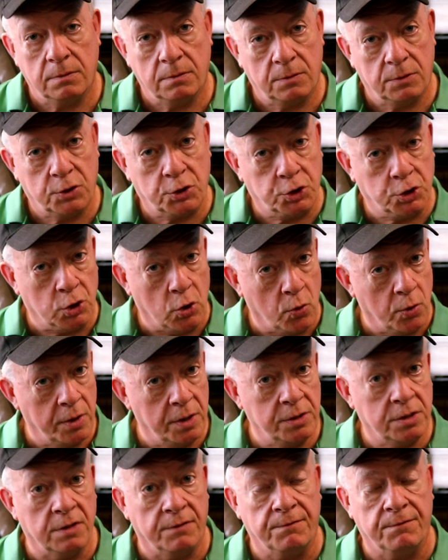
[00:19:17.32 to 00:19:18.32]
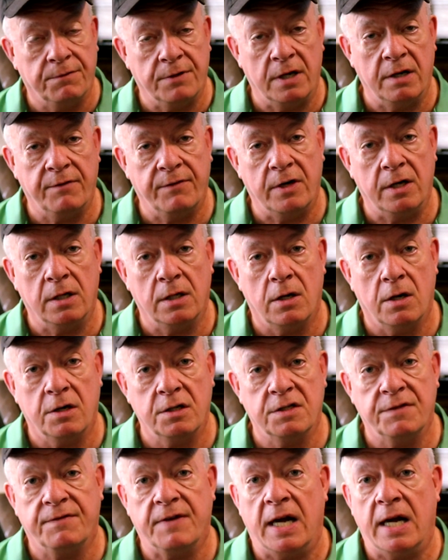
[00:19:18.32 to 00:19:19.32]
storage of very, very
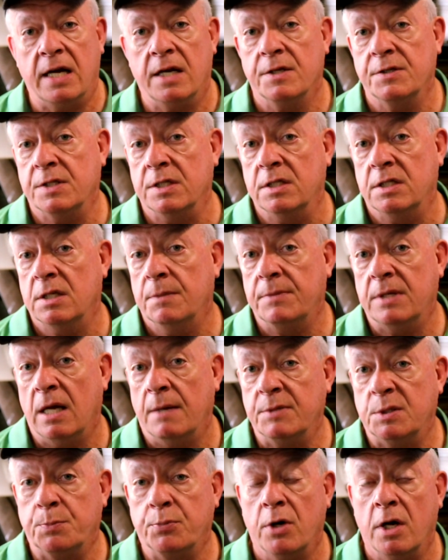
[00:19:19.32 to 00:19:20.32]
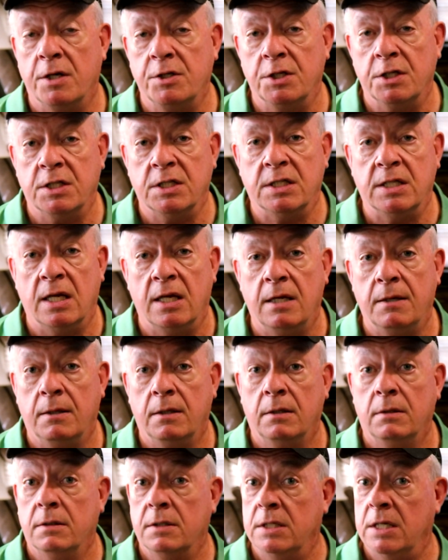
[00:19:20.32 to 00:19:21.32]
large files, and sometimes projects take
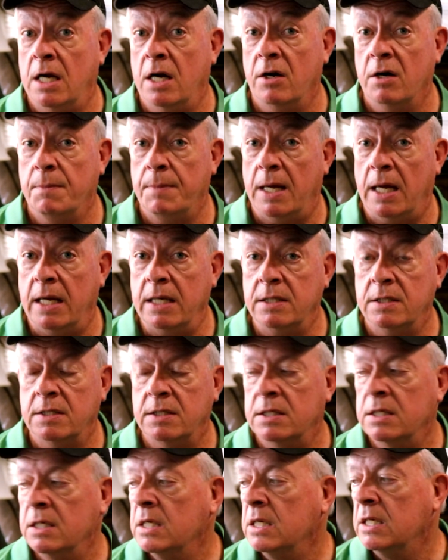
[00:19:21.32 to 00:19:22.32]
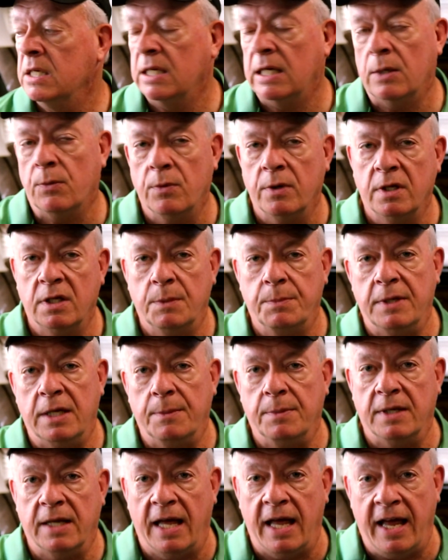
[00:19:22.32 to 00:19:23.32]
terabytes, and I wanted to be
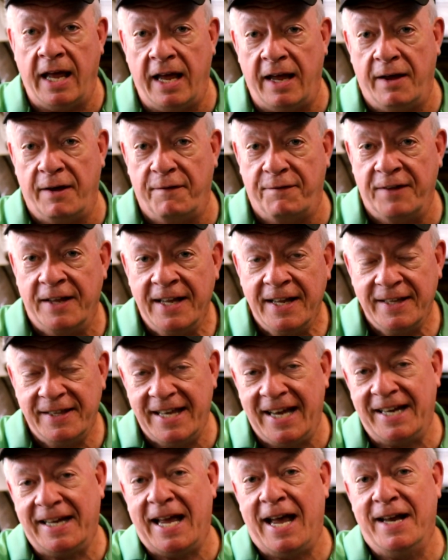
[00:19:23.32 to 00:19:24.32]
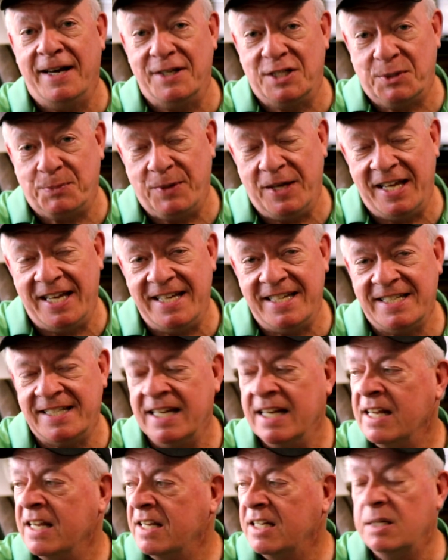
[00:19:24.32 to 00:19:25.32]
able to have that kind of space
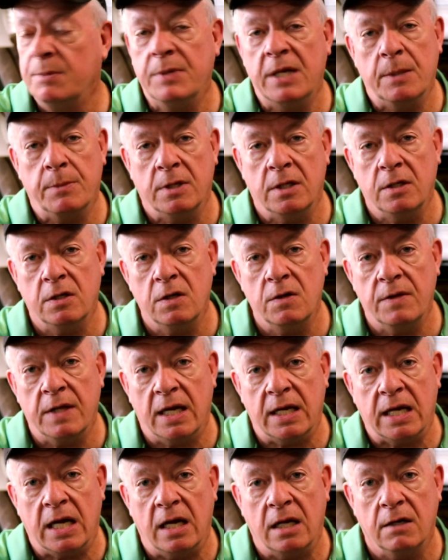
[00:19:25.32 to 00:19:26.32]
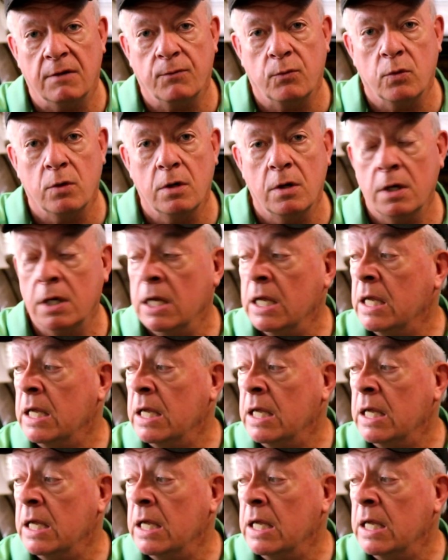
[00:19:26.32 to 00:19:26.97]
to be able to do that kind of work.